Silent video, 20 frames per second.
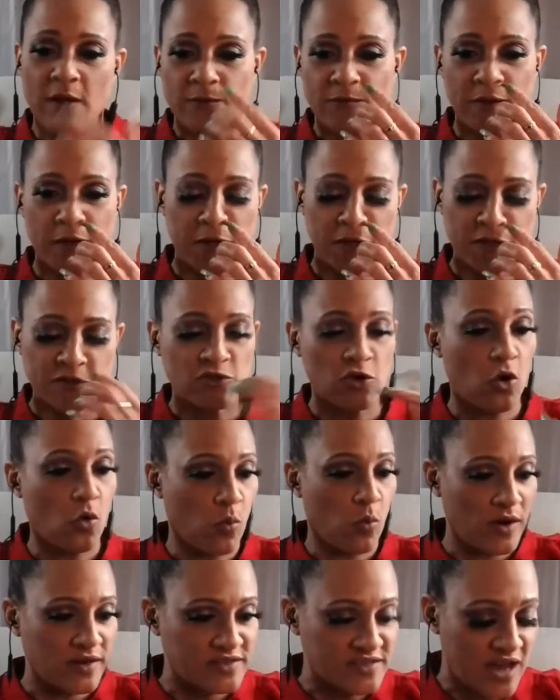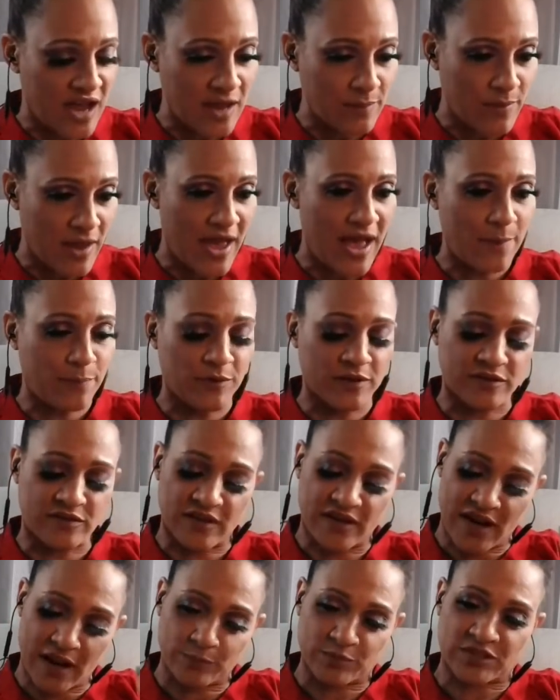There is no one time happens
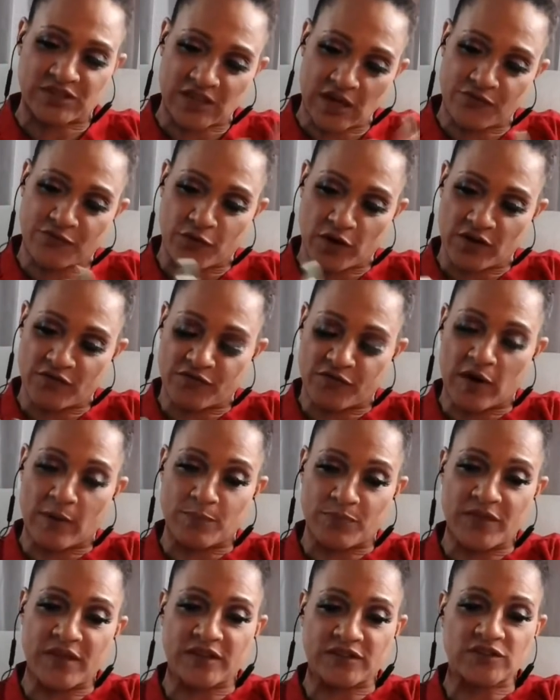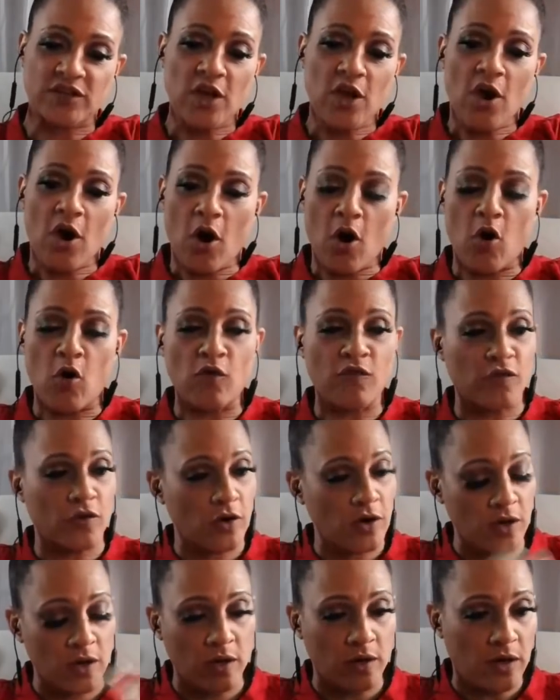and I'm suffering from this
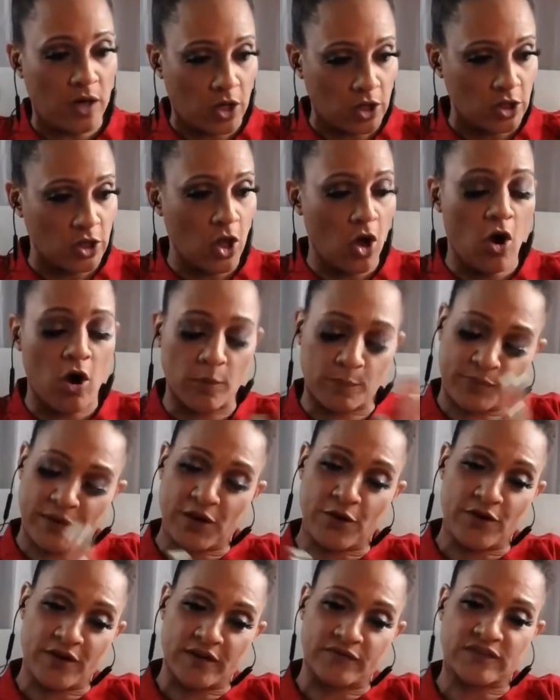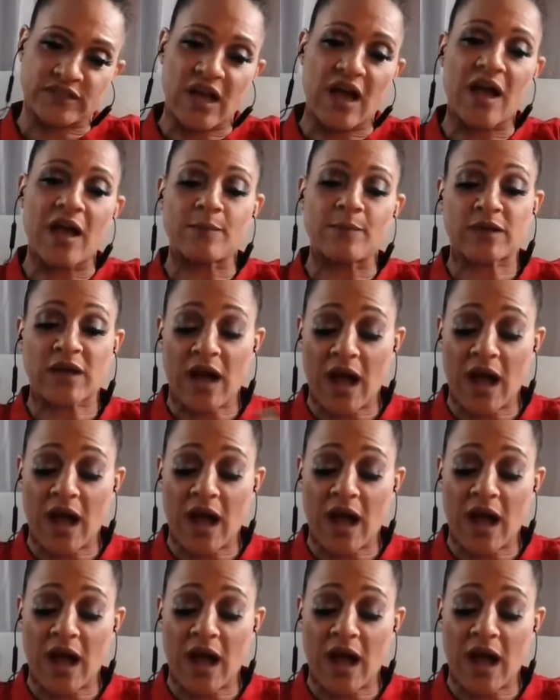over a long period of time.